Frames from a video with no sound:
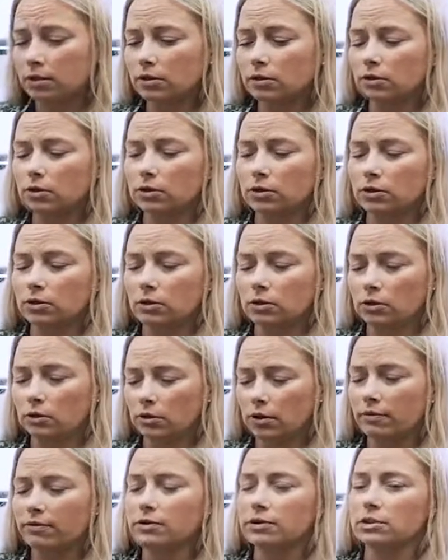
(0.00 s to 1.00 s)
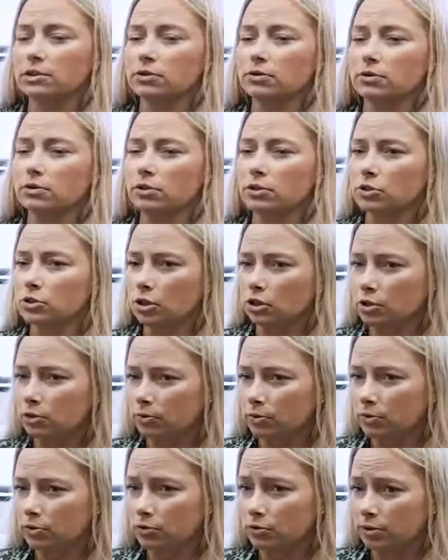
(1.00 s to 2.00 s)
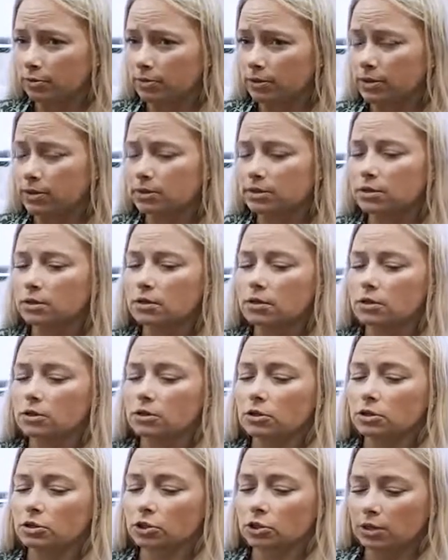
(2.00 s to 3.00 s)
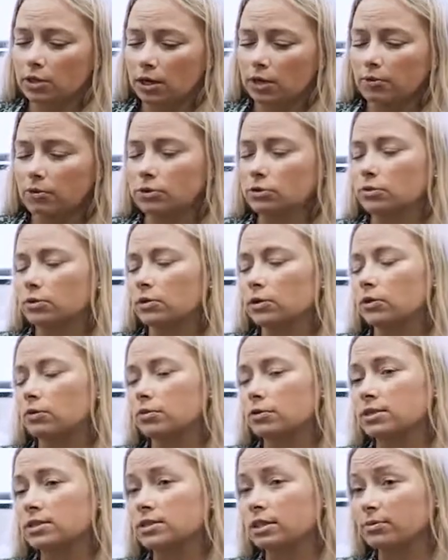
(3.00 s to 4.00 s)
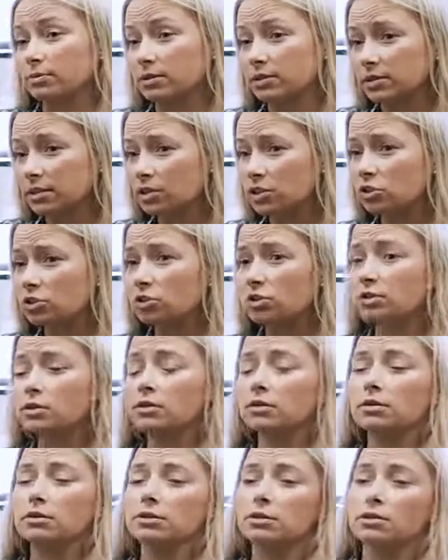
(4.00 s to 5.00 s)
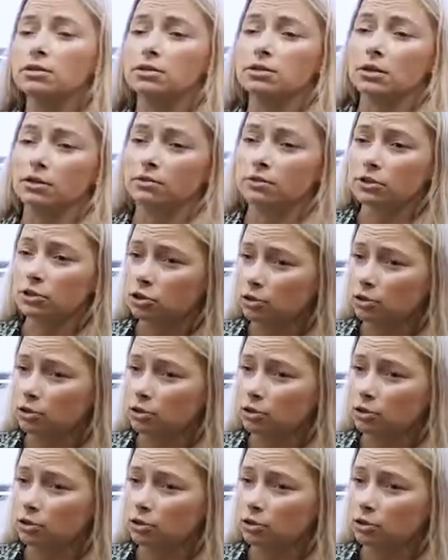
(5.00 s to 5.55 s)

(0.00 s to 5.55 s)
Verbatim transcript: you know, and you're obviously doing the injectable treatments. She and I were doing restabilization, soft